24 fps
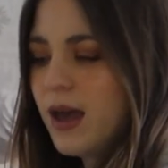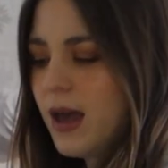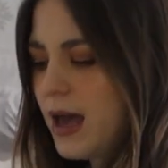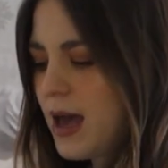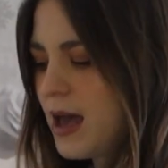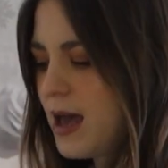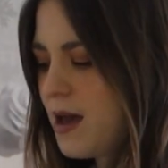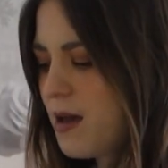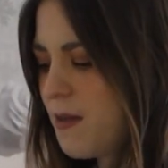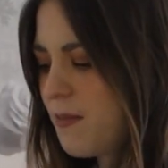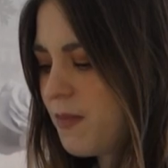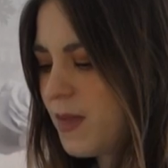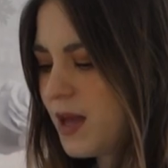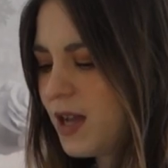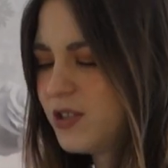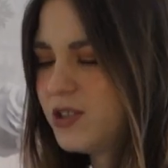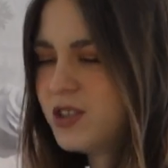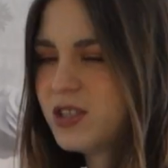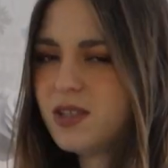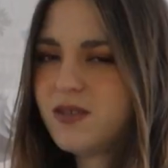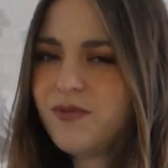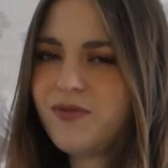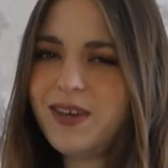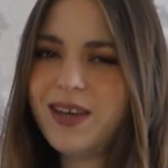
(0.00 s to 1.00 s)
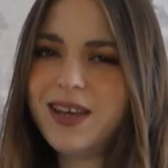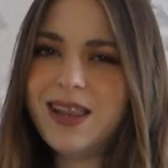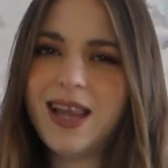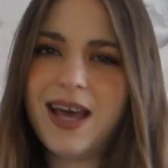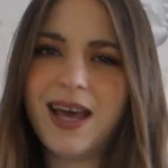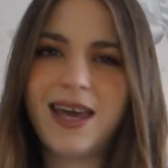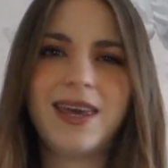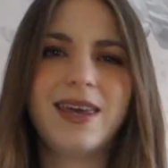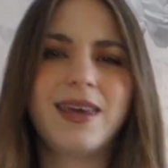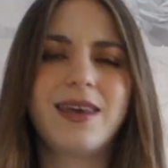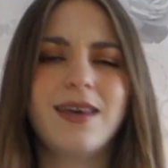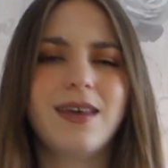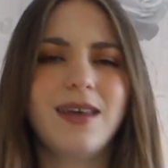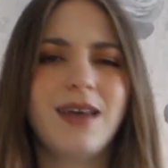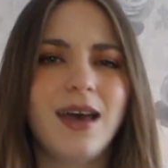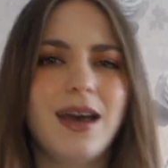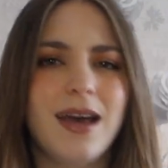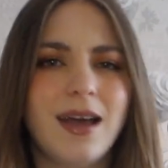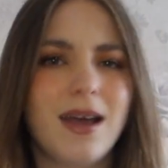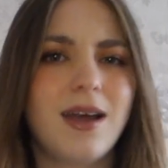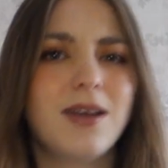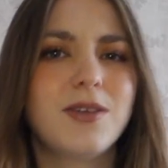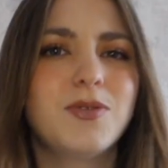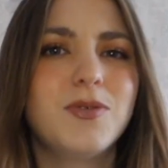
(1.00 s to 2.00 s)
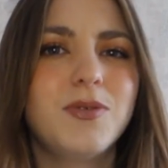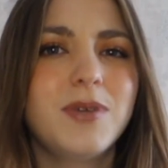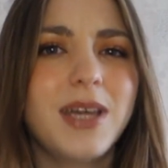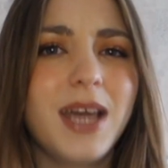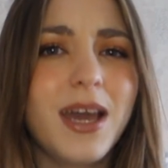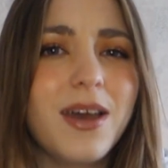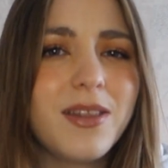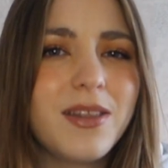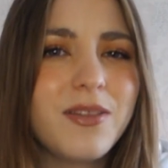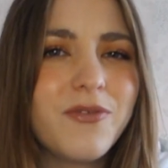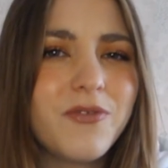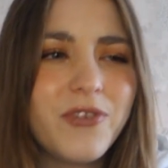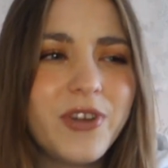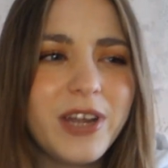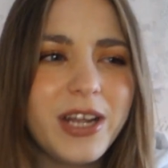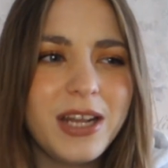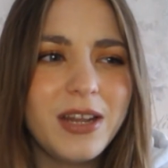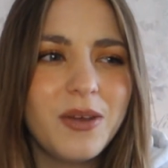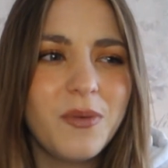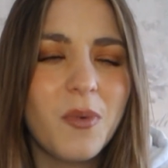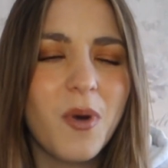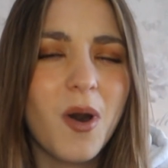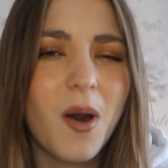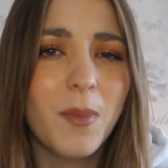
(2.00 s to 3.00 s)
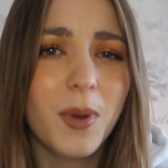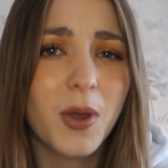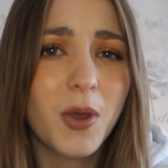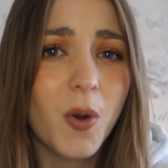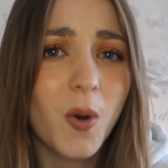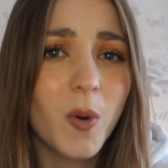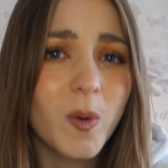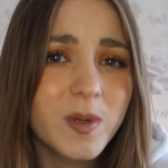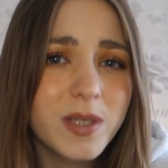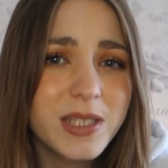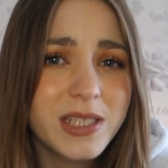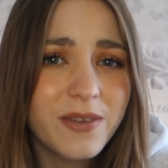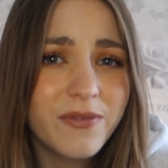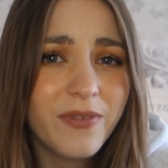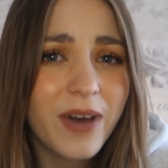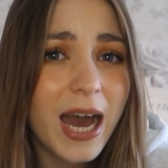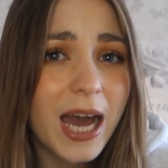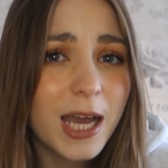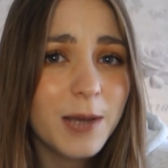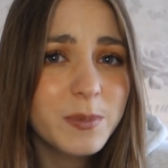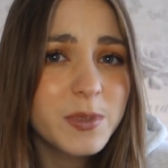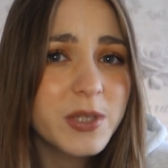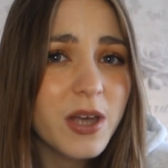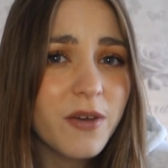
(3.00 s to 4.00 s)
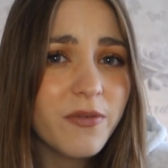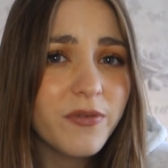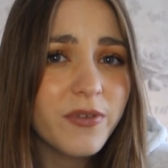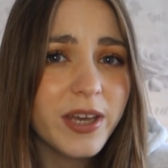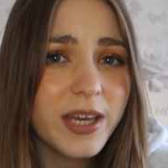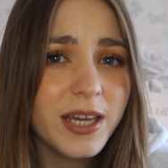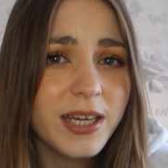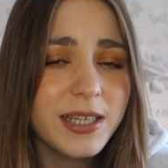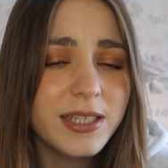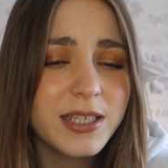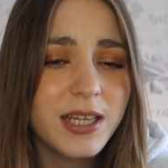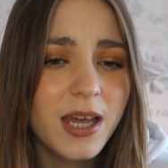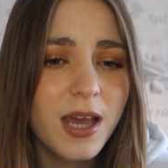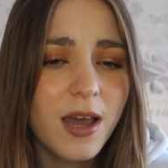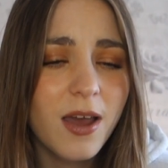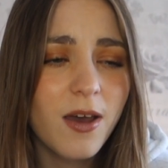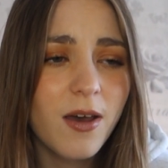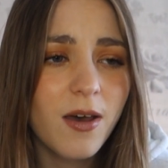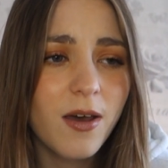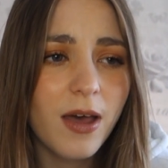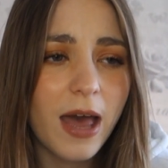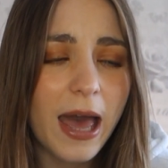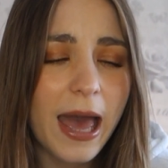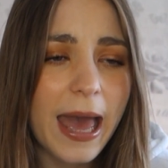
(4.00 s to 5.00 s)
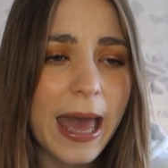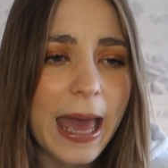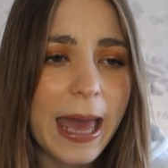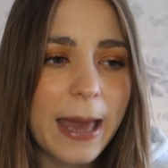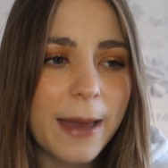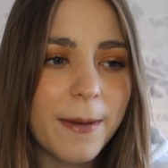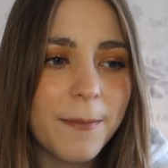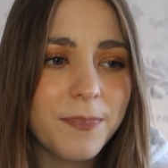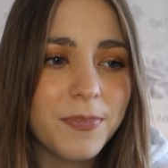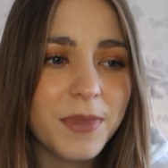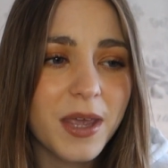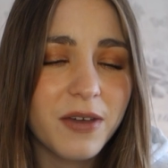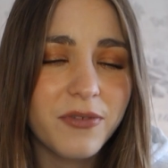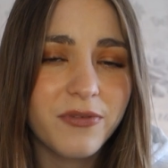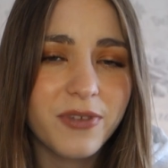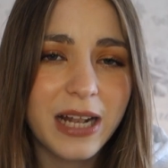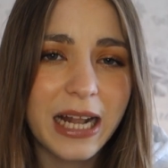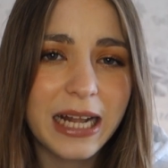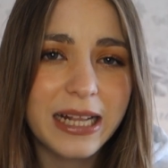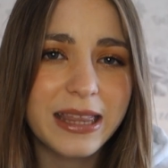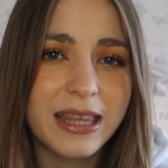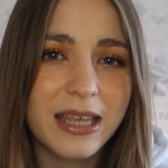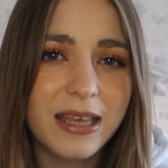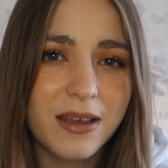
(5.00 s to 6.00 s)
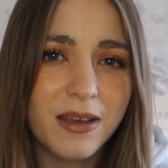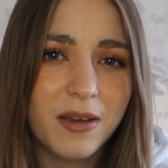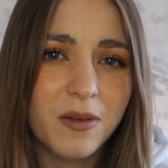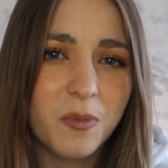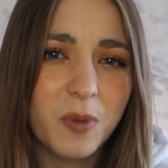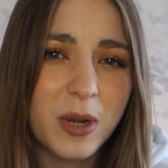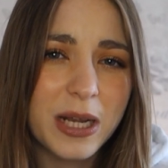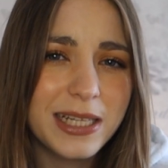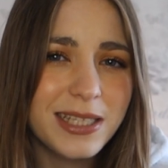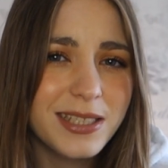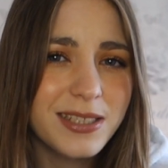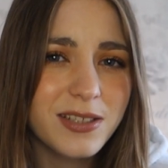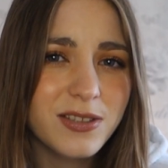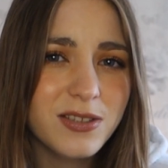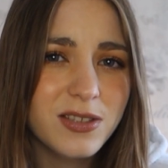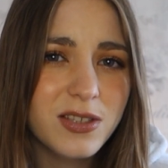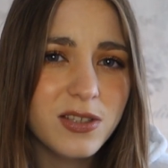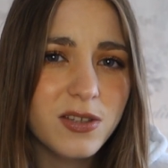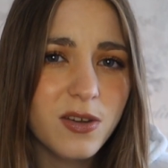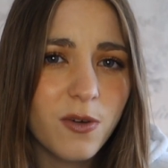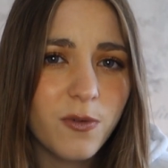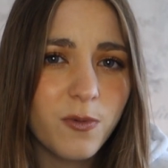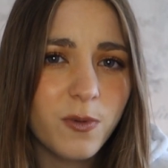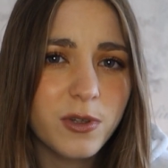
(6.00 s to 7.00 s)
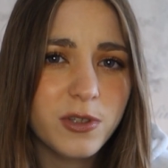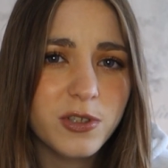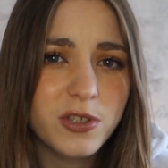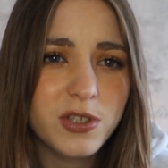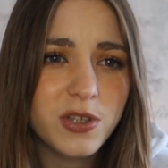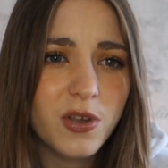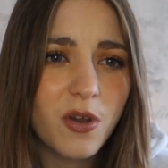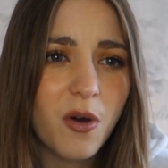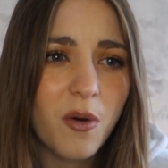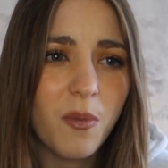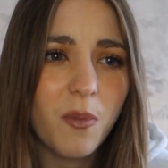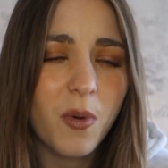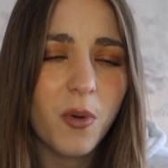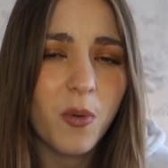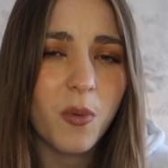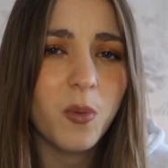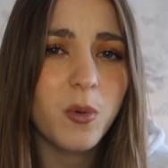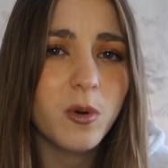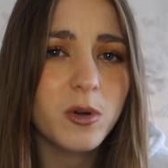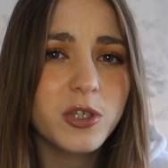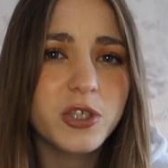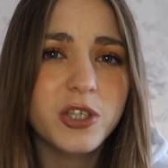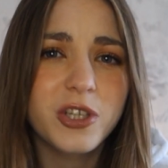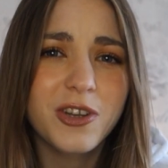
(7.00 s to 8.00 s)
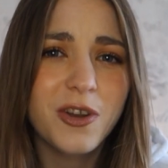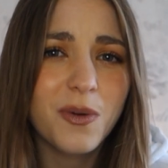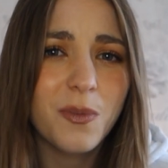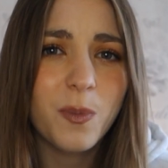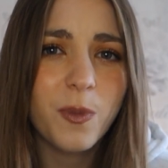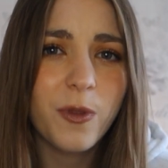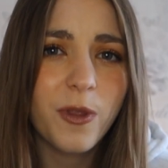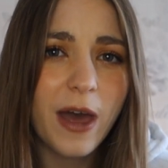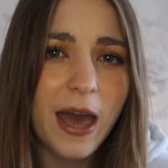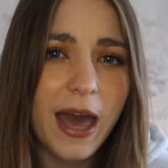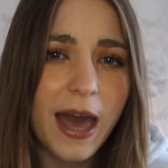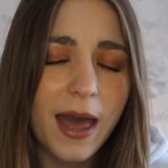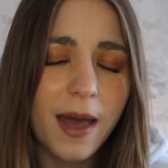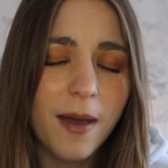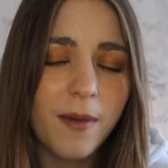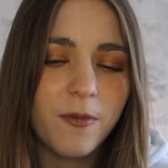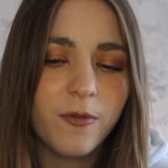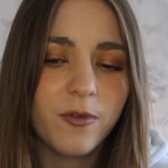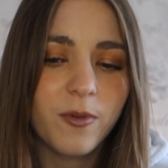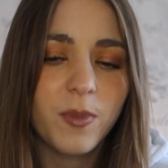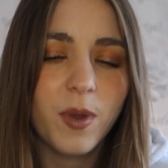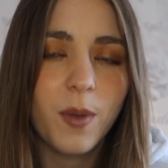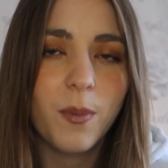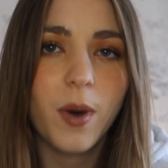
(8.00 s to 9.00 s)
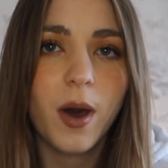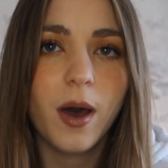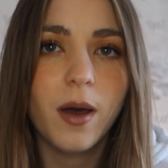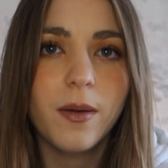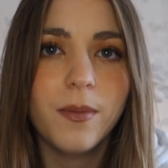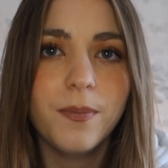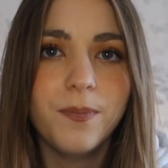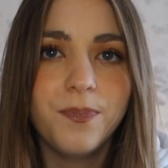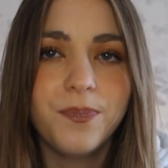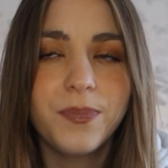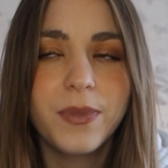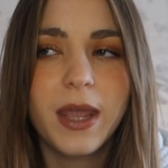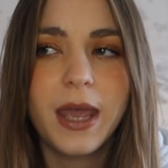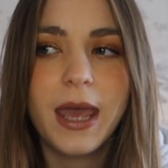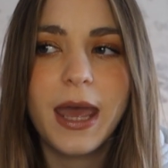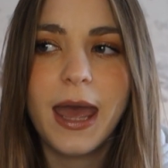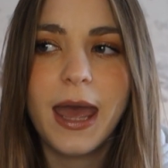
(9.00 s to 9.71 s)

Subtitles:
I just feel like I don't get really warm and cozy vibes off it. I feel like the wind and stuff will just come whooshing up there from the bottom.